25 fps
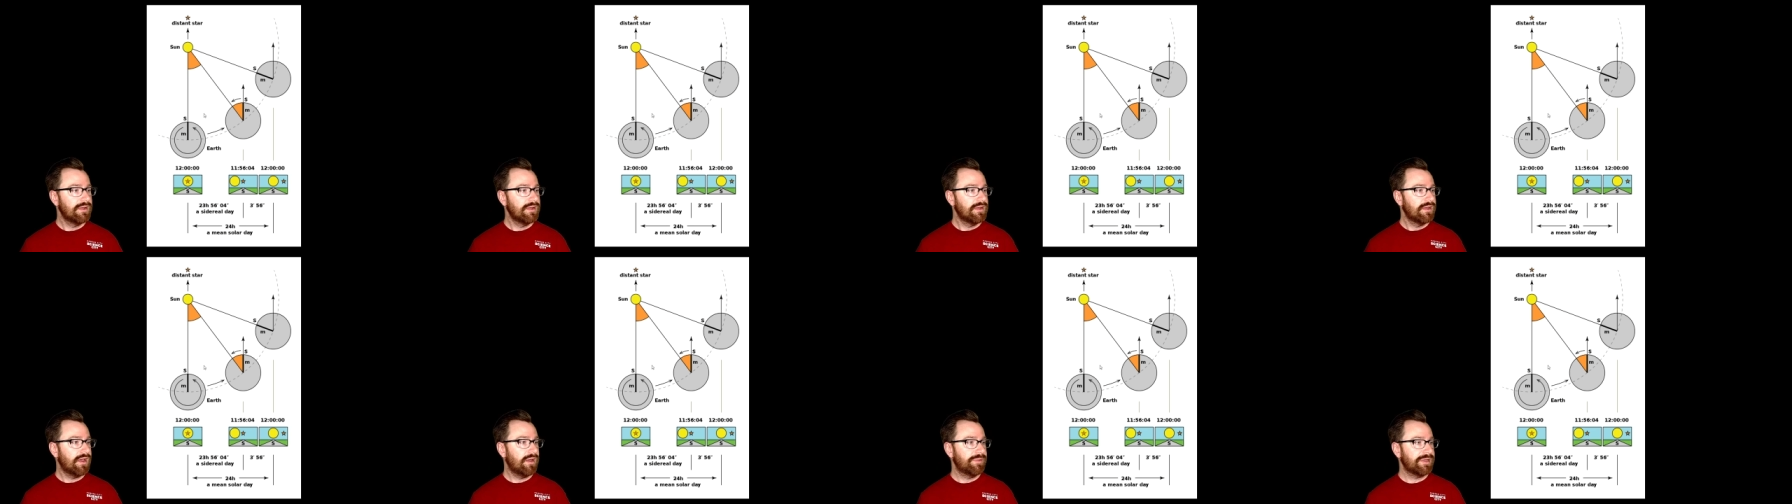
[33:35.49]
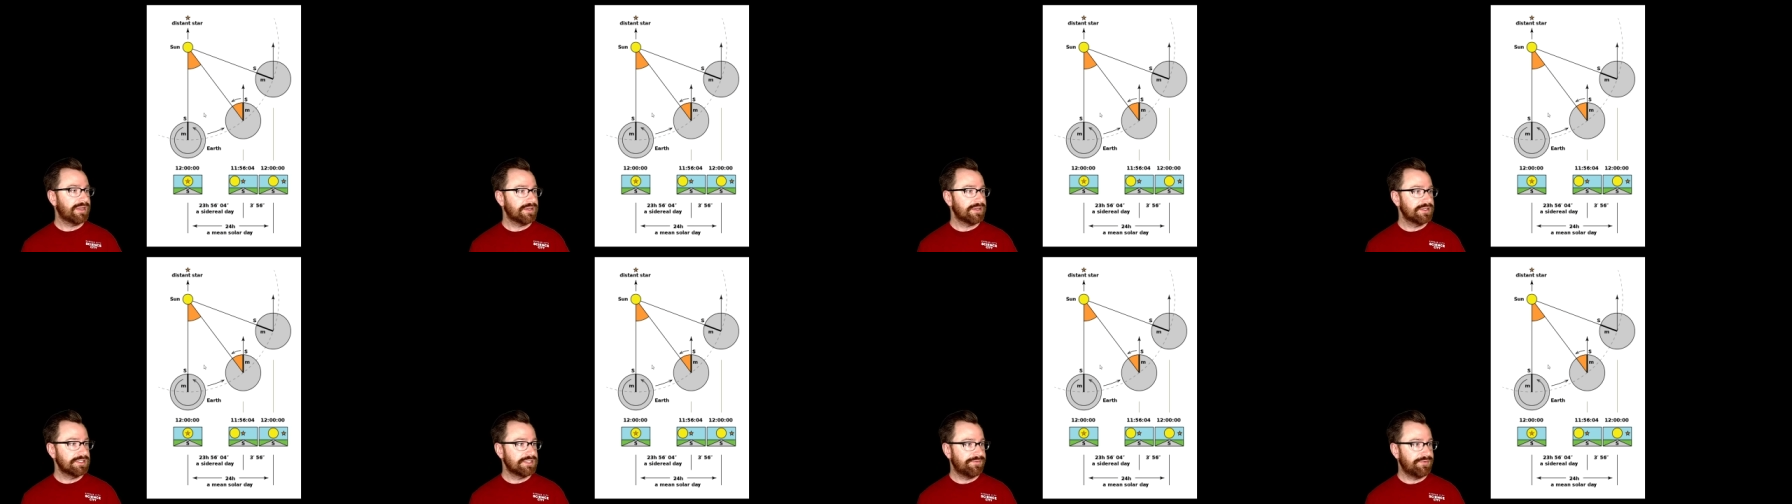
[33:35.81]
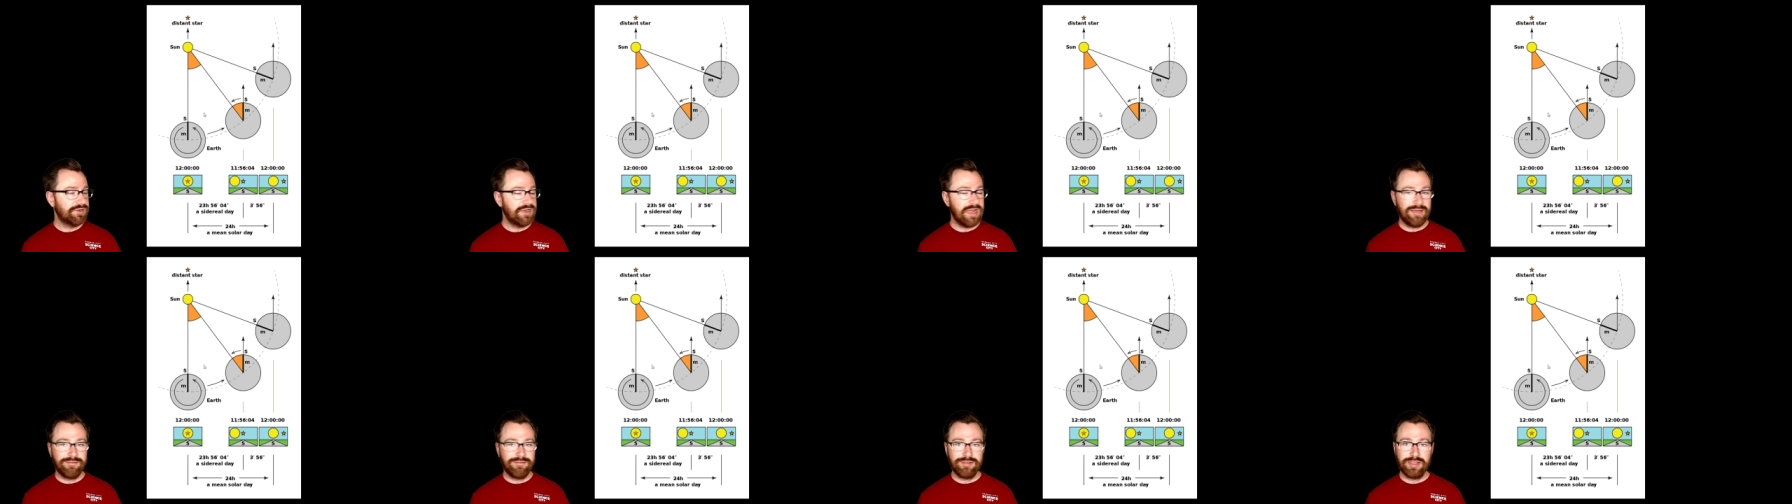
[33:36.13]
uh, because if you're
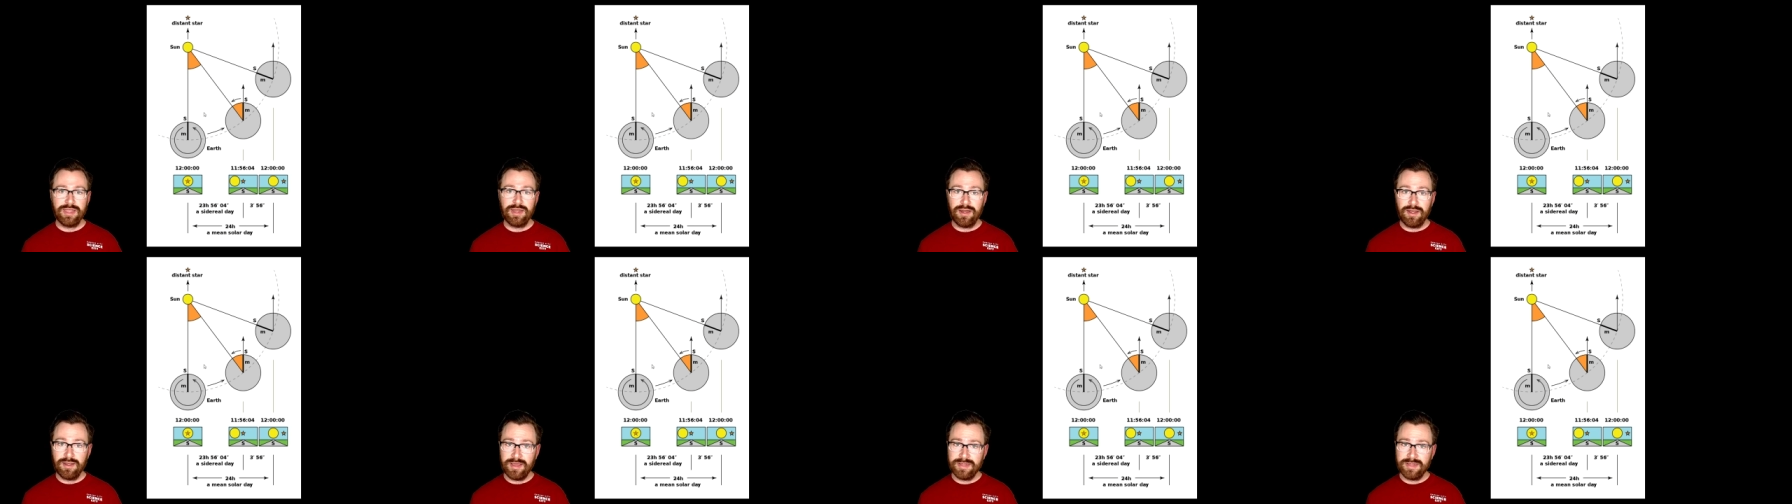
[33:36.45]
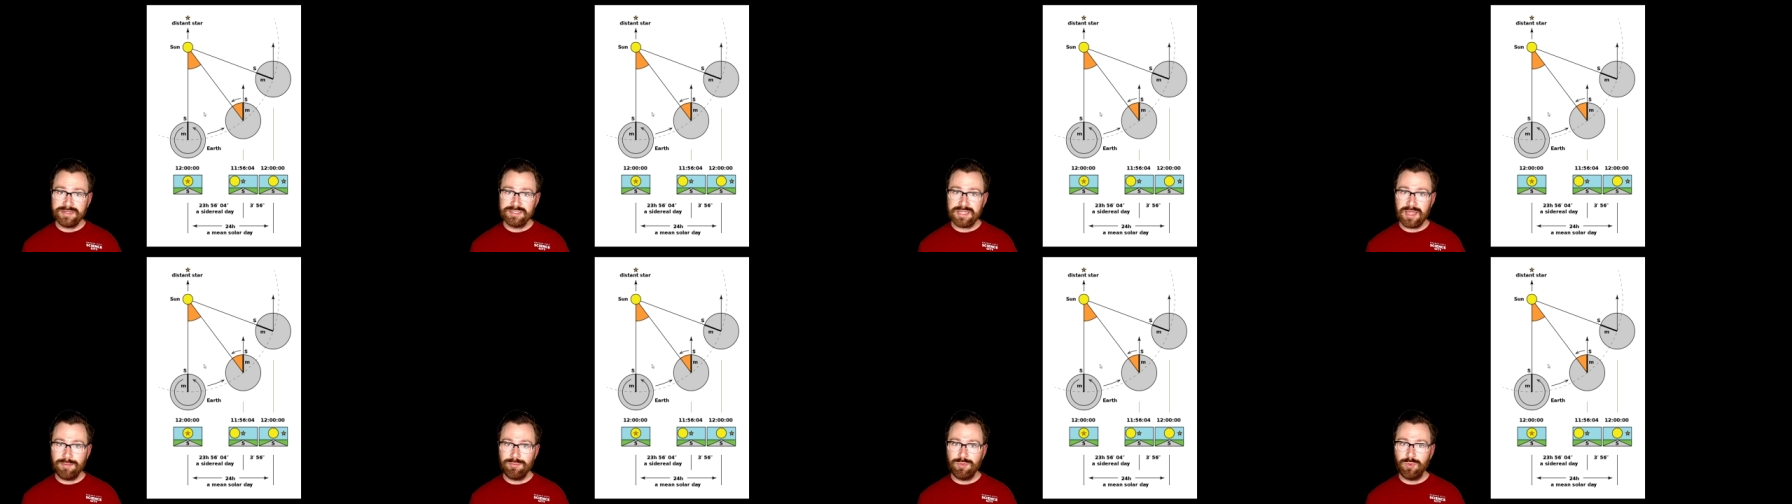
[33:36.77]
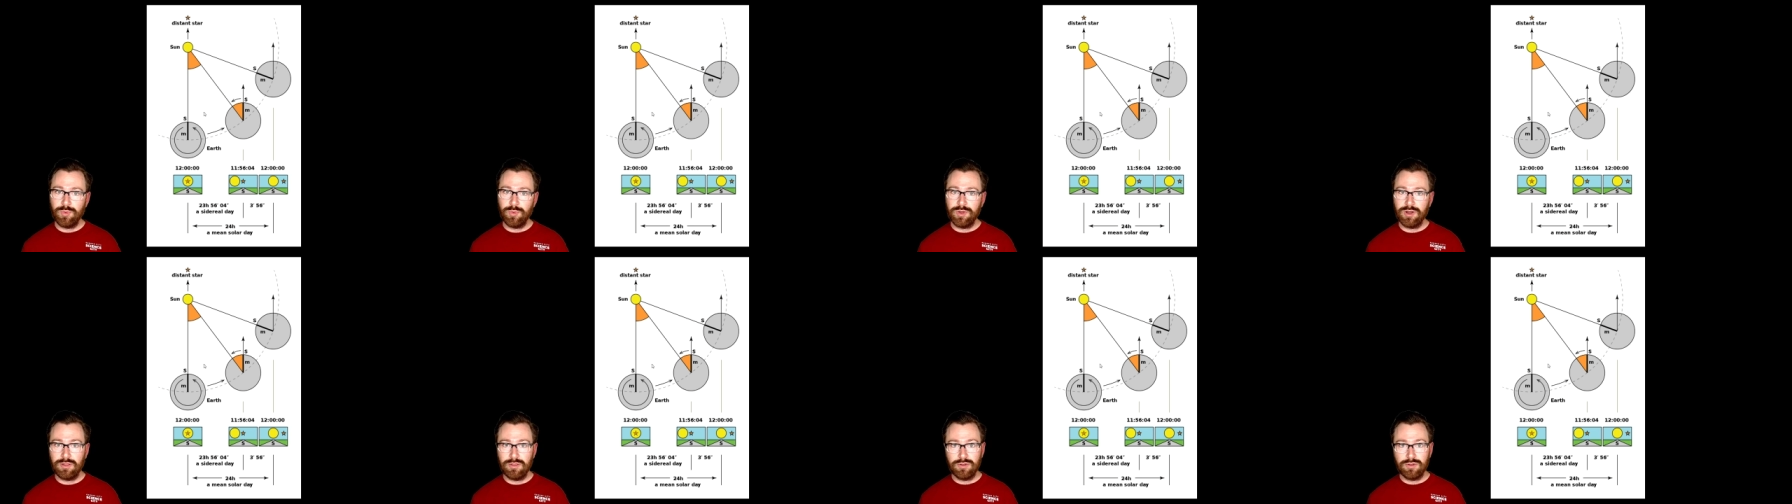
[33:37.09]
navigating at nighttime, you
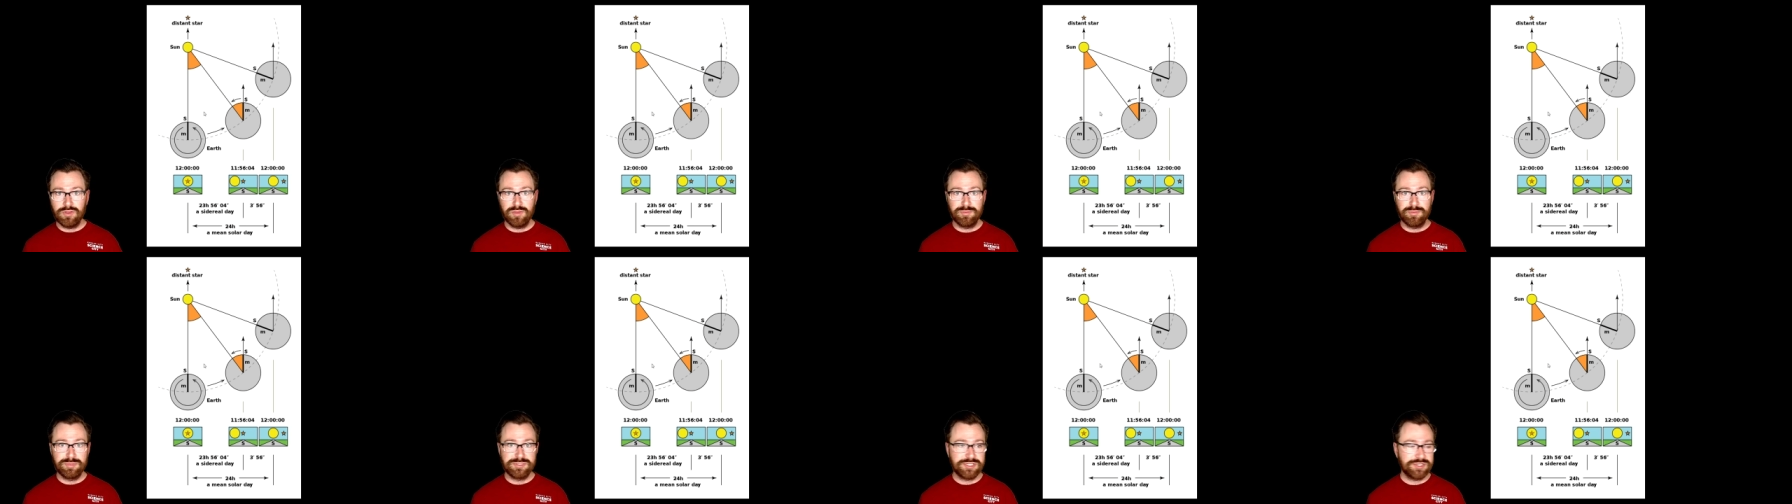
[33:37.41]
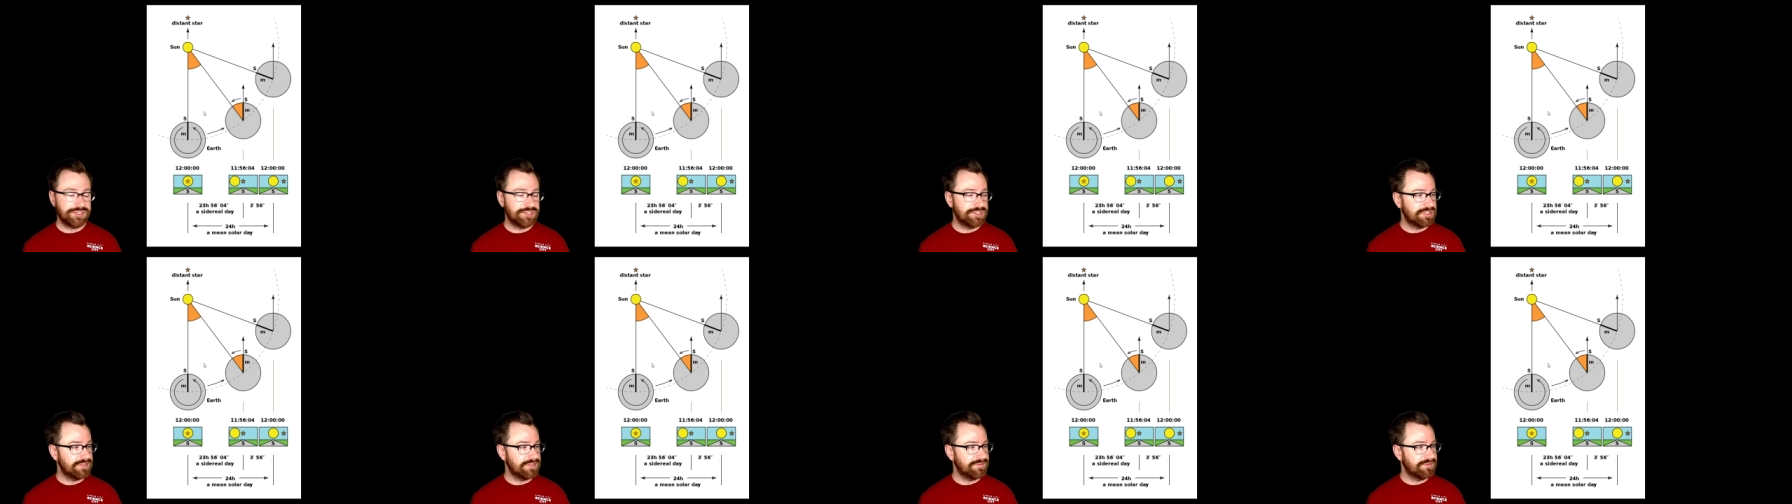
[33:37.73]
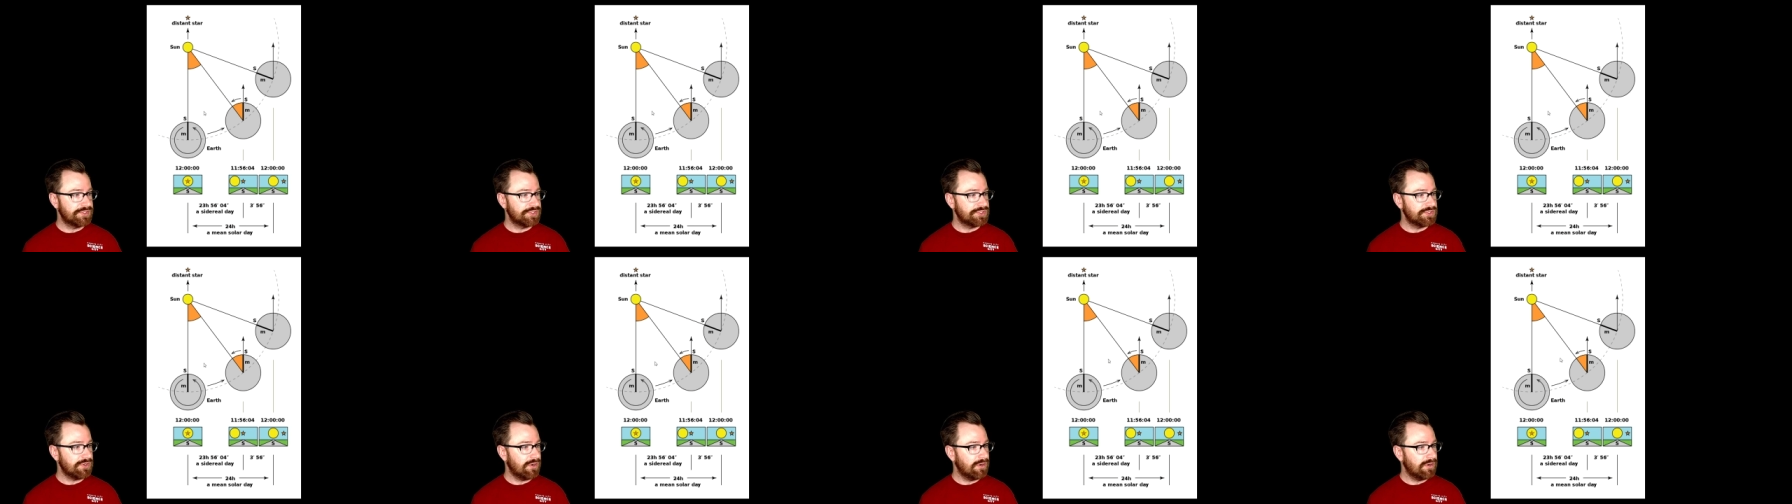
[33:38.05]
want to learn the positions of the
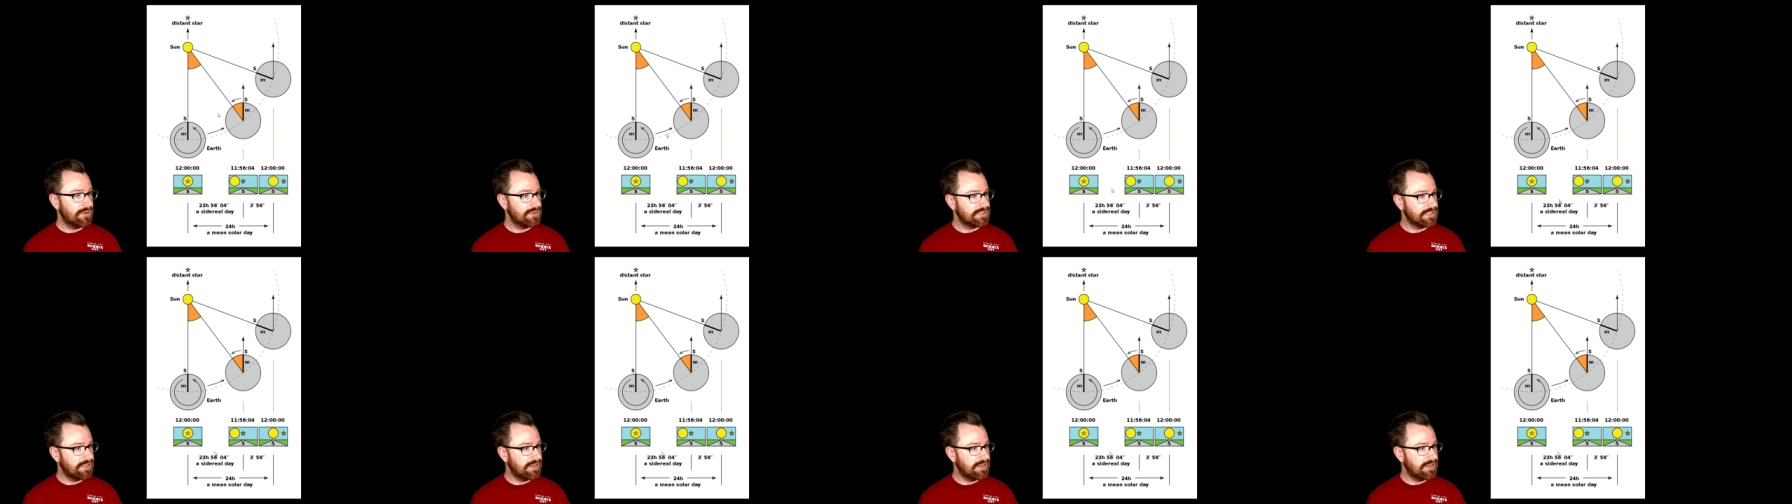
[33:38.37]
stars,